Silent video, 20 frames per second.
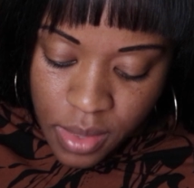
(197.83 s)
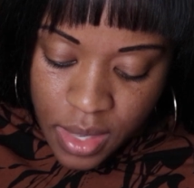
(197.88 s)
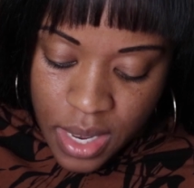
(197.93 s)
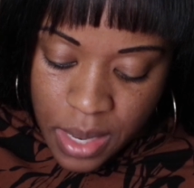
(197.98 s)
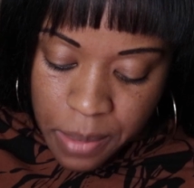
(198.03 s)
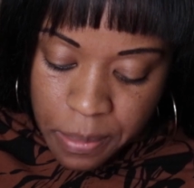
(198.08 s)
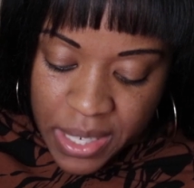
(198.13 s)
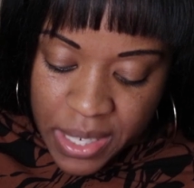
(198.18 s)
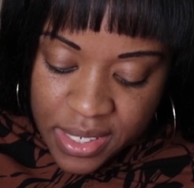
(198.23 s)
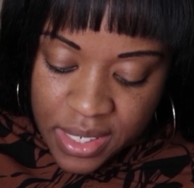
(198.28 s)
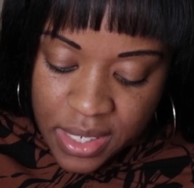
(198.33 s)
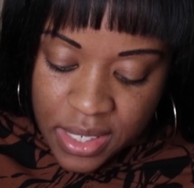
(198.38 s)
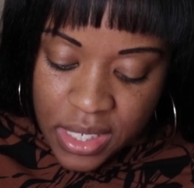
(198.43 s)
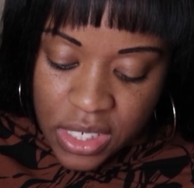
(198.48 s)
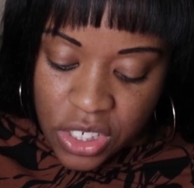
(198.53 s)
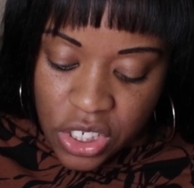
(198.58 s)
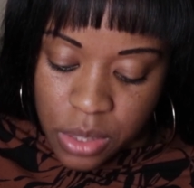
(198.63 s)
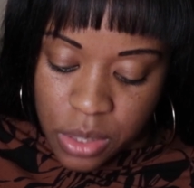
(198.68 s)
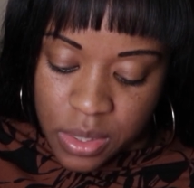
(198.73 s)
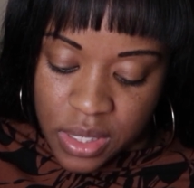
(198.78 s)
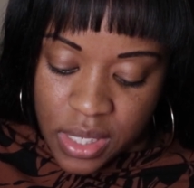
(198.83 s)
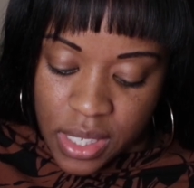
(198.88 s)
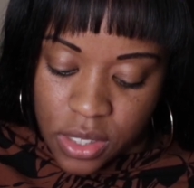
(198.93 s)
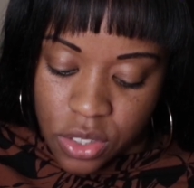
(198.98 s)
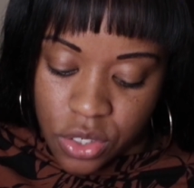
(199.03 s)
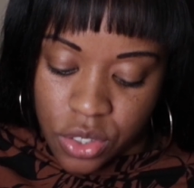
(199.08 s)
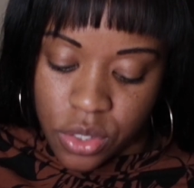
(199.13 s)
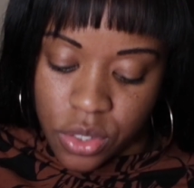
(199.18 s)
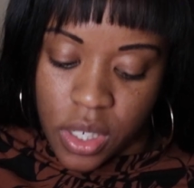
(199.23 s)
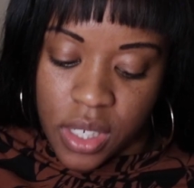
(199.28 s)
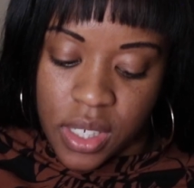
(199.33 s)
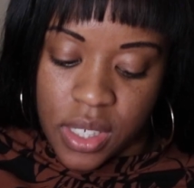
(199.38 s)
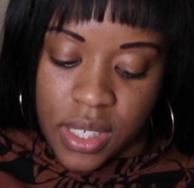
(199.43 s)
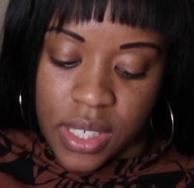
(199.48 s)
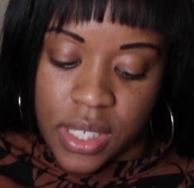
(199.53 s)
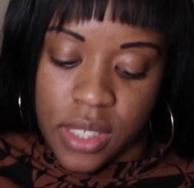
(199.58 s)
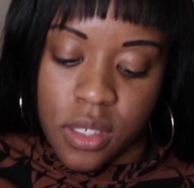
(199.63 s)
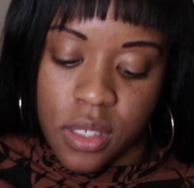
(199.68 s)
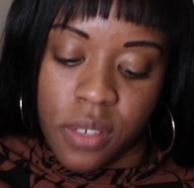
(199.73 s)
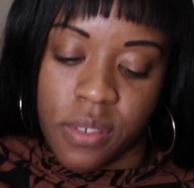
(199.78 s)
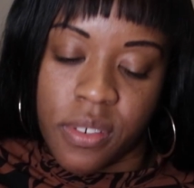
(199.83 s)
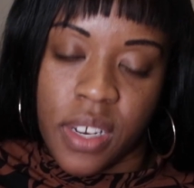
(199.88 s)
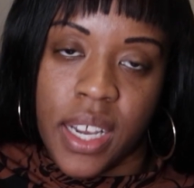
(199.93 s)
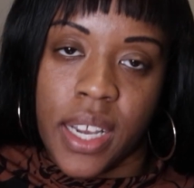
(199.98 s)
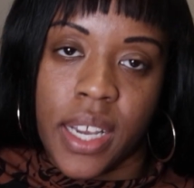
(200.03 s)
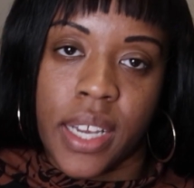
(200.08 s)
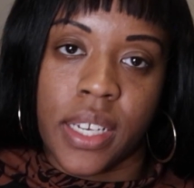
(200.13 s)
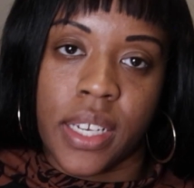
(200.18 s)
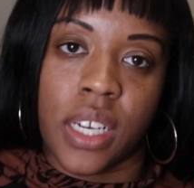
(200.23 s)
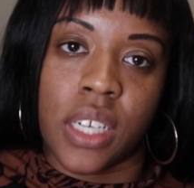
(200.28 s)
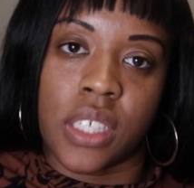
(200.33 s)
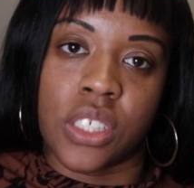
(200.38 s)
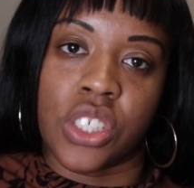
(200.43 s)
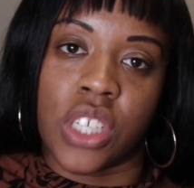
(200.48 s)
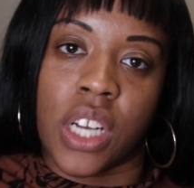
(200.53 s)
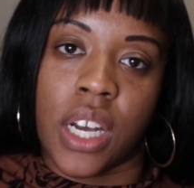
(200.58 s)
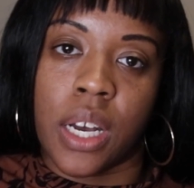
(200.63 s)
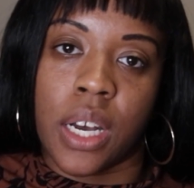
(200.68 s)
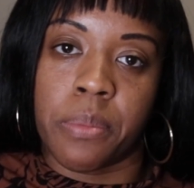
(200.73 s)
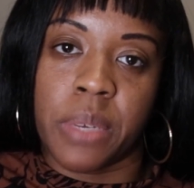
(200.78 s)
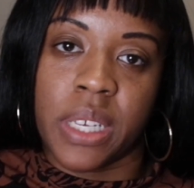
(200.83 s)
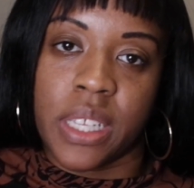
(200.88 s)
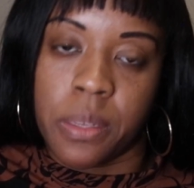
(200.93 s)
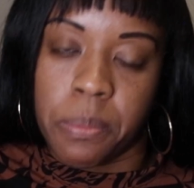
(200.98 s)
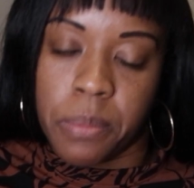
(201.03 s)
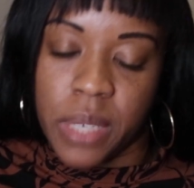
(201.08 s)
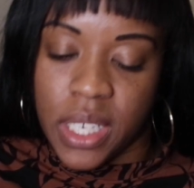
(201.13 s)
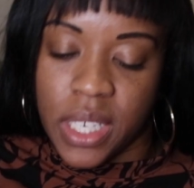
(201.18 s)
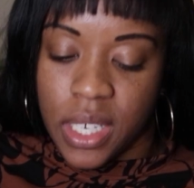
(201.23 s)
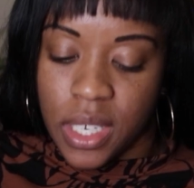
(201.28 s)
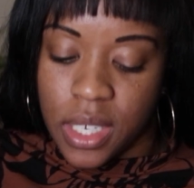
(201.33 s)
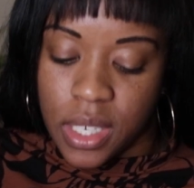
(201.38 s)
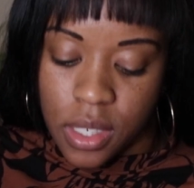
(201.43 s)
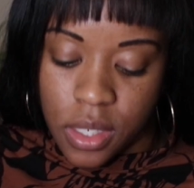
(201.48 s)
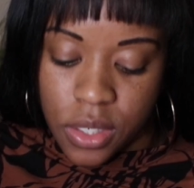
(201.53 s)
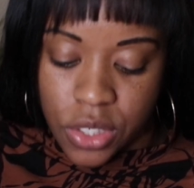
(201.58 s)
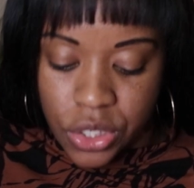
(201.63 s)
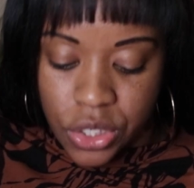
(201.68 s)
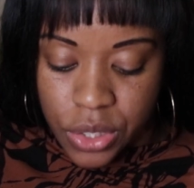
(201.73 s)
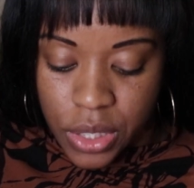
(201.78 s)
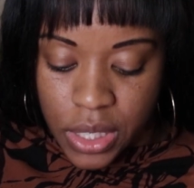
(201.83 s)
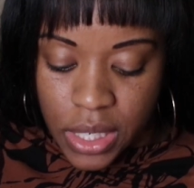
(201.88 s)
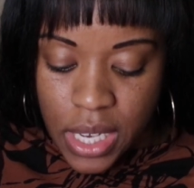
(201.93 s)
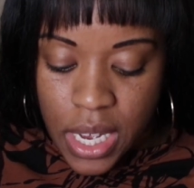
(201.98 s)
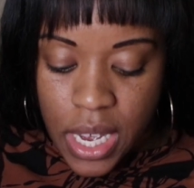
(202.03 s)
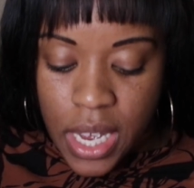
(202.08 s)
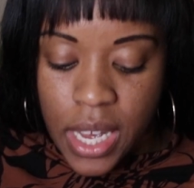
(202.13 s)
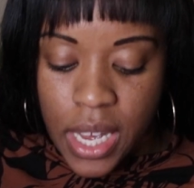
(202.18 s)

And basically she was like struggling to find a job in the media industry.